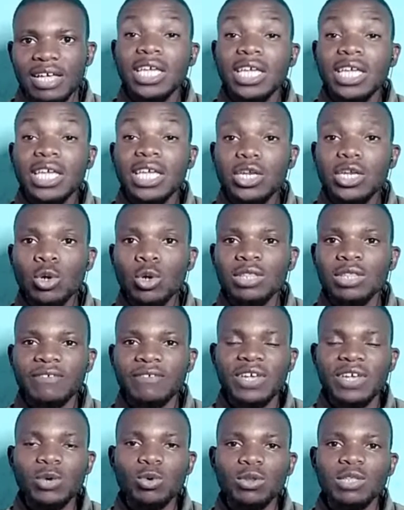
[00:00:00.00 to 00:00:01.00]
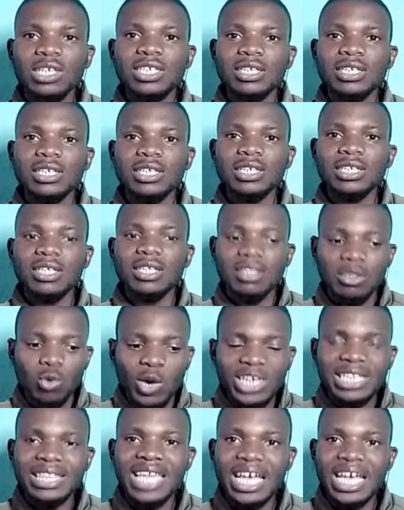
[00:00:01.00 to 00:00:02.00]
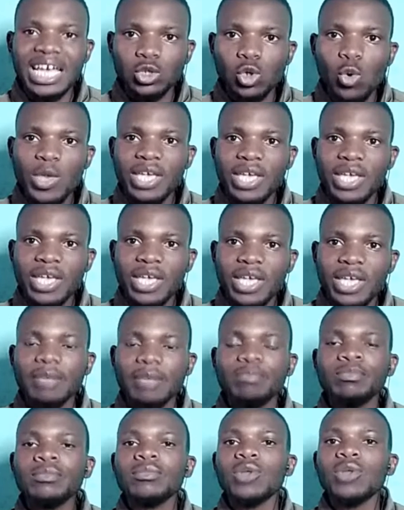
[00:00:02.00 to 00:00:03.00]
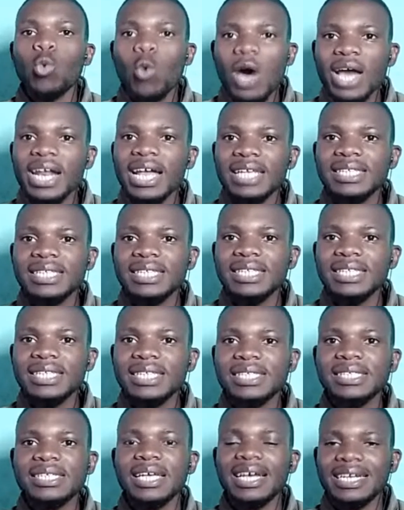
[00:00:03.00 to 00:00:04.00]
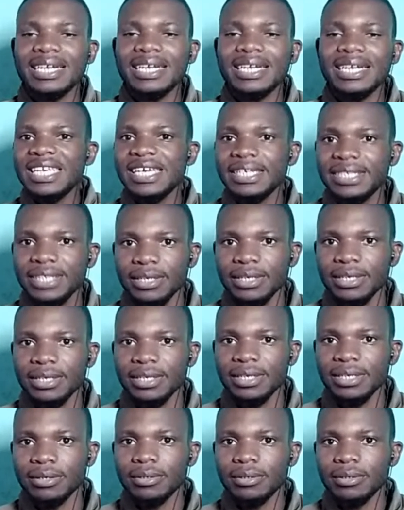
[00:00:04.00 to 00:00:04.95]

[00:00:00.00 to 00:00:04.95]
They know that very well that what they are doing warrants retaliation.